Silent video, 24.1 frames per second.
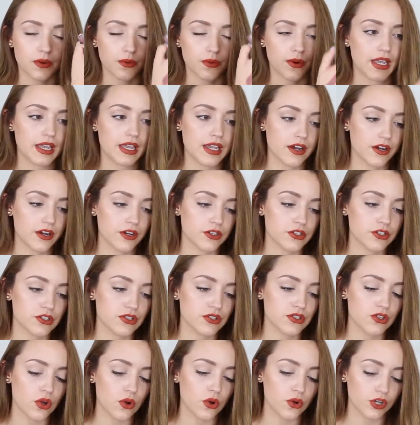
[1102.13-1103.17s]
right here.
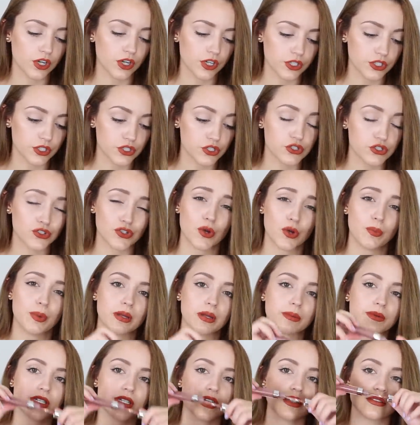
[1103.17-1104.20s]
So good, so
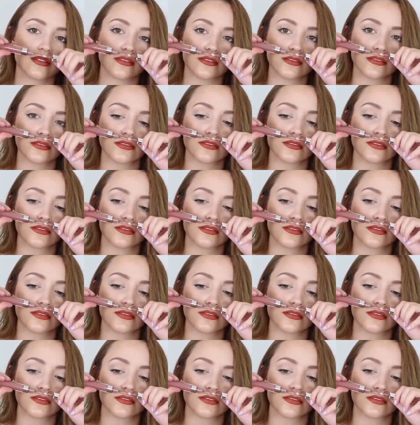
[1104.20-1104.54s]
pigmented.